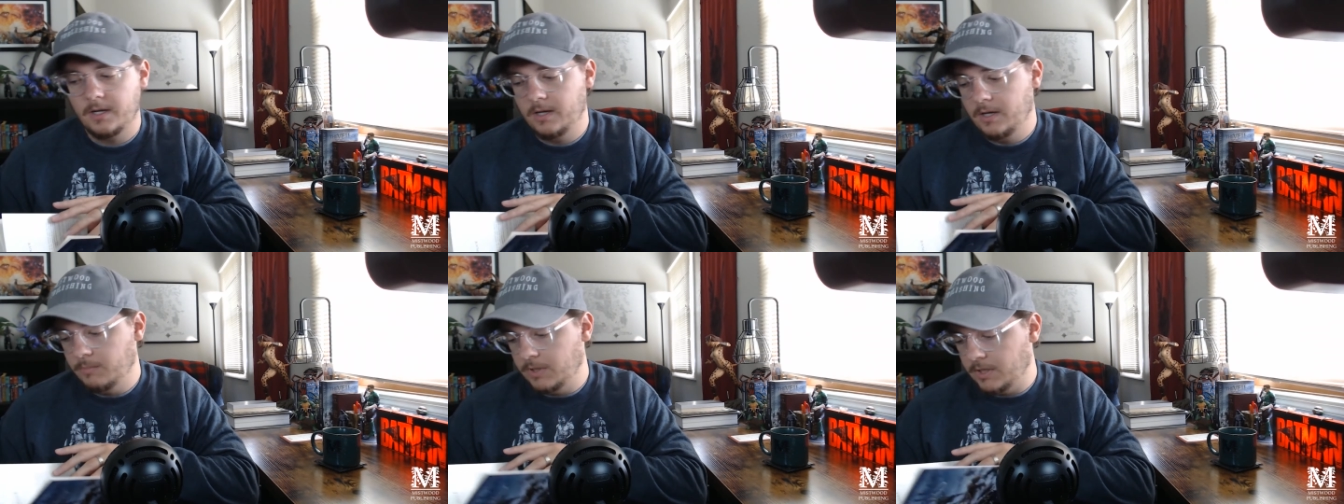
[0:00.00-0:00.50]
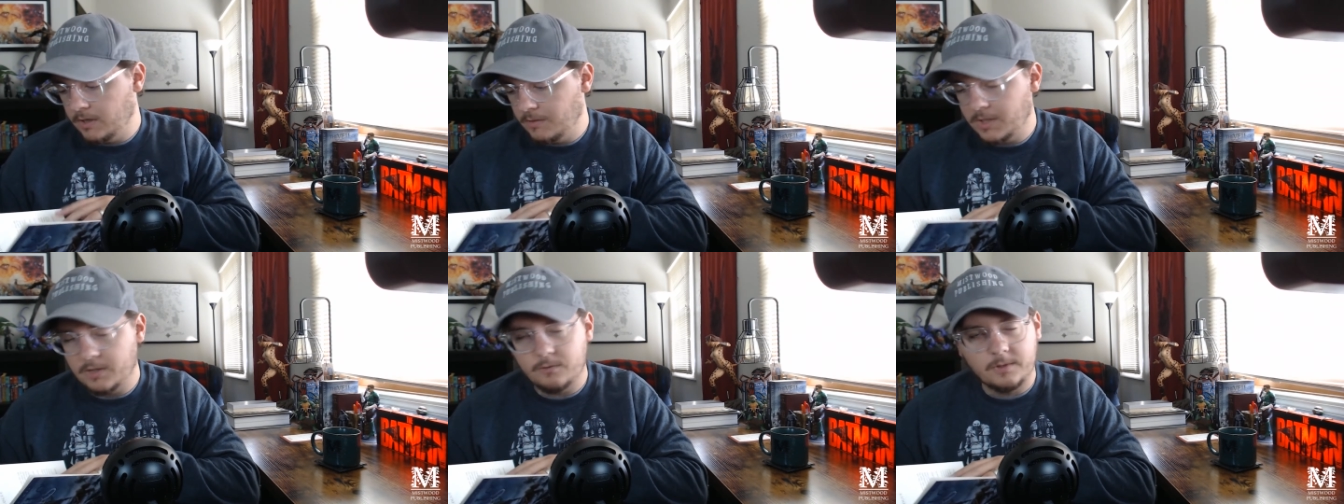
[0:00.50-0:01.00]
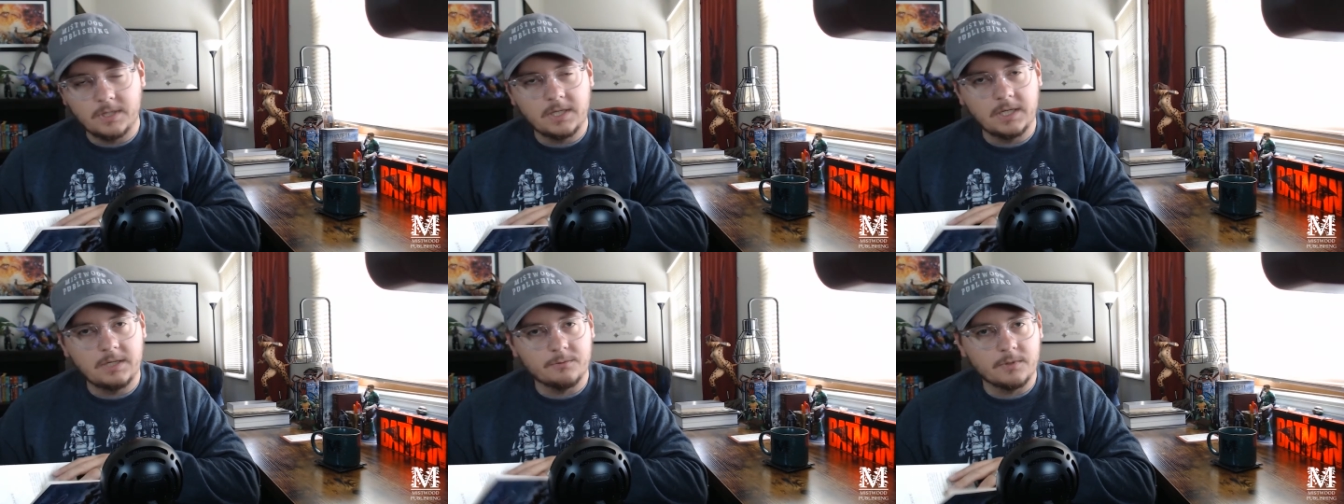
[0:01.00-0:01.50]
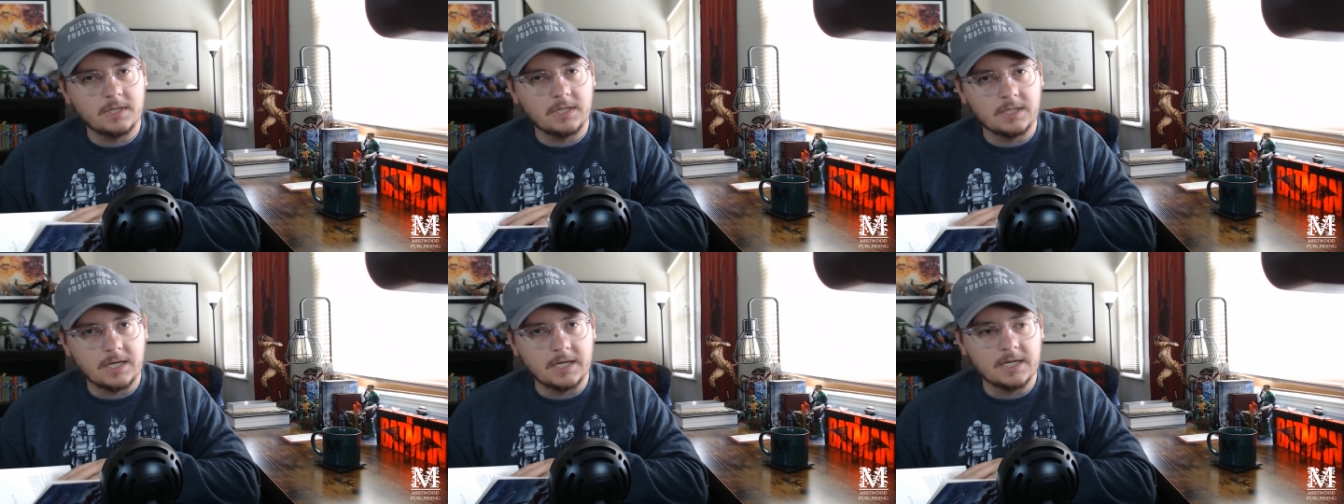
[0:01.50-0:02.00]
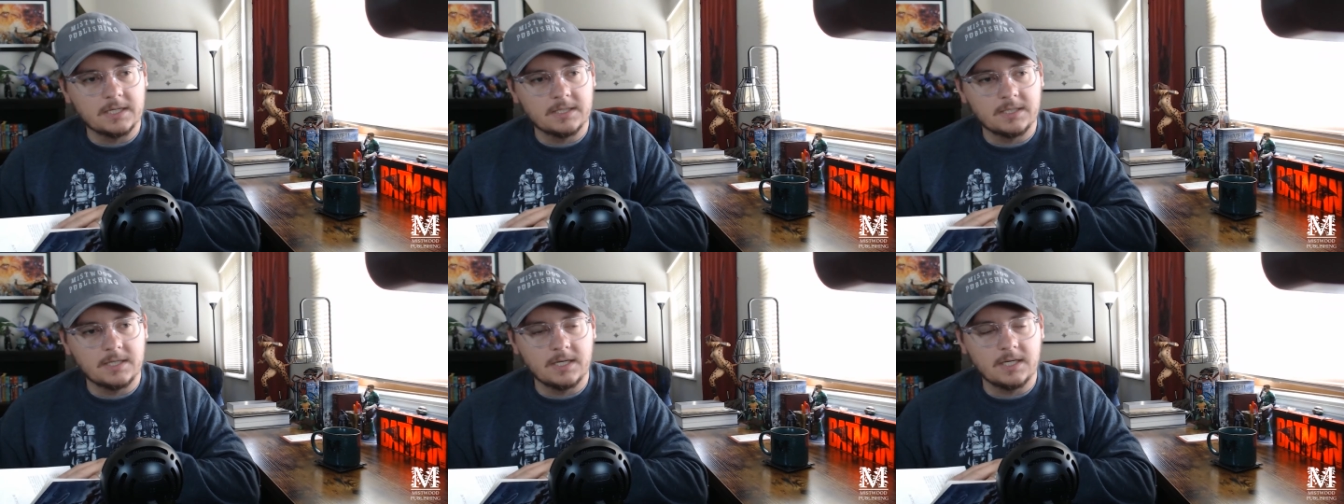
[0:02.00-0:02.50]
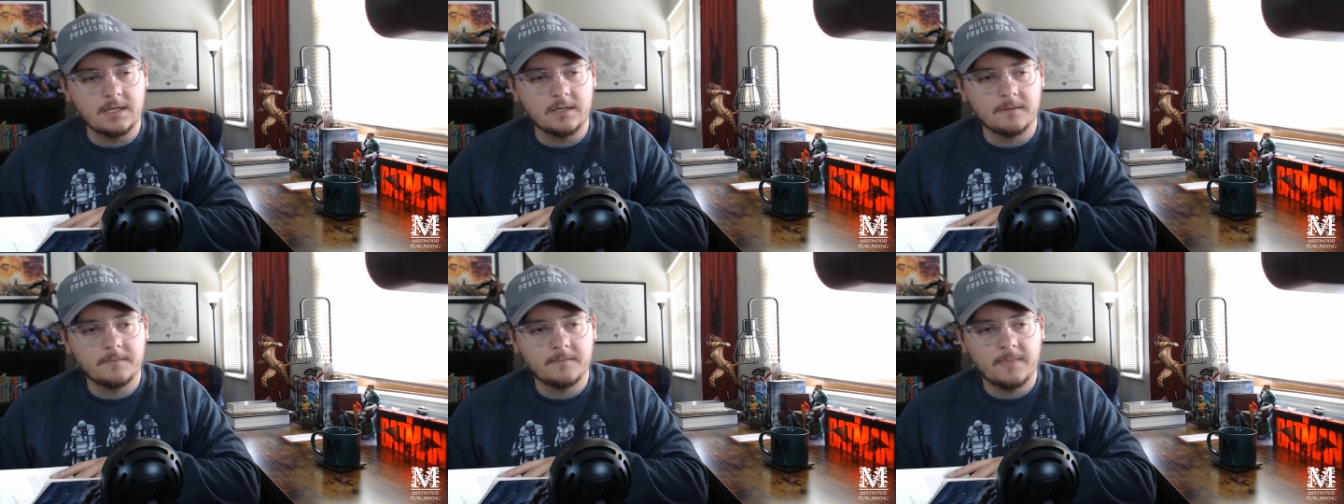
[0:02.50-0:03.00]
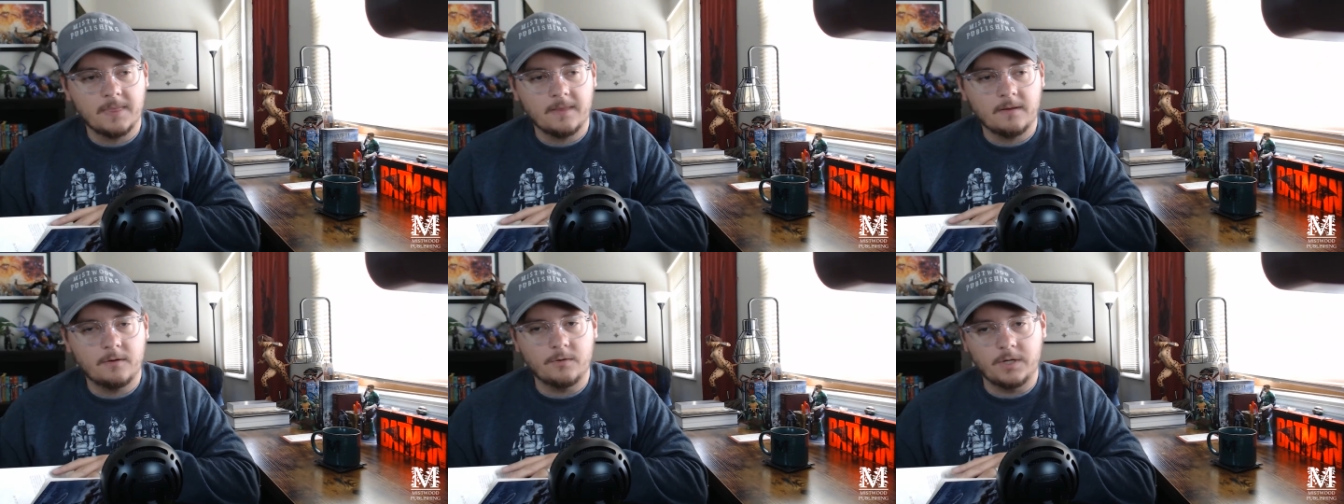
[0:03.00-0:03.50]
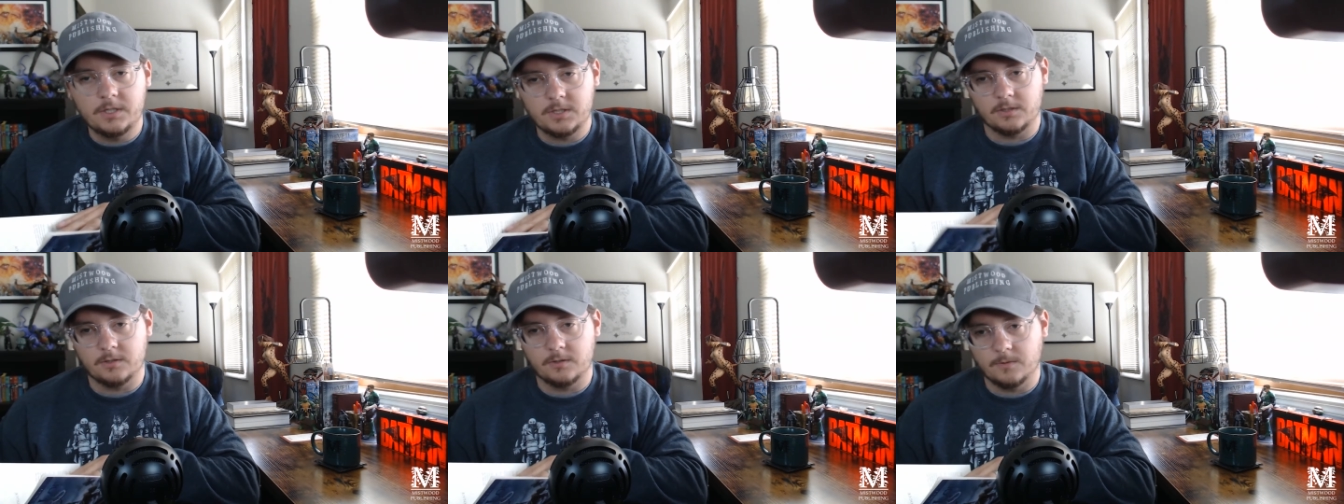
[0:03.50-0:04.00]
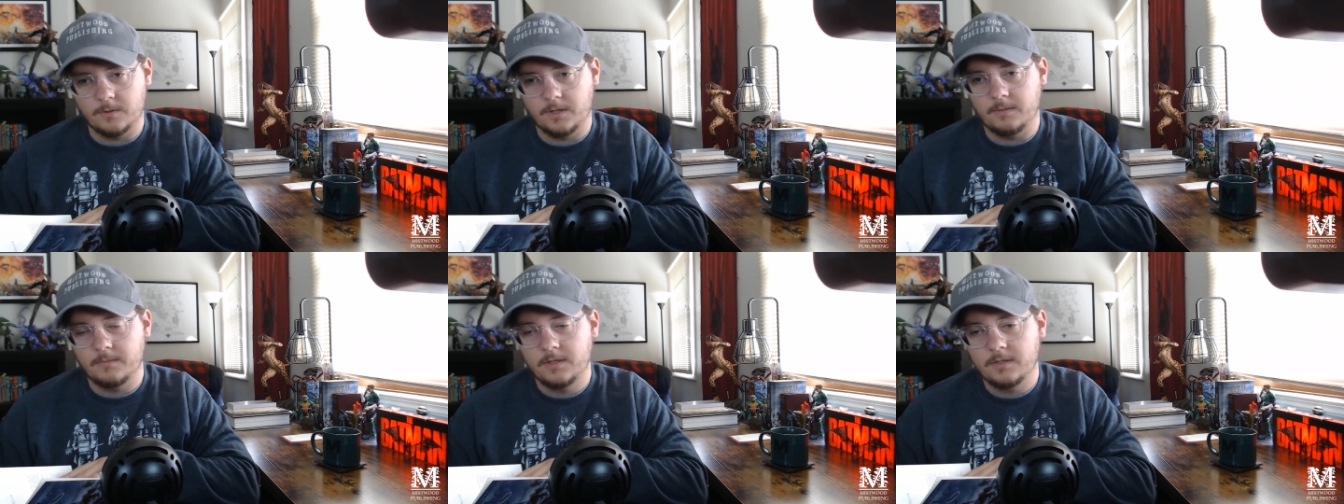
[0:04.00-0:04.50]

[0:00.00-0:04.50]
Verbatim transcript: but Narbad really, really likes the creation story.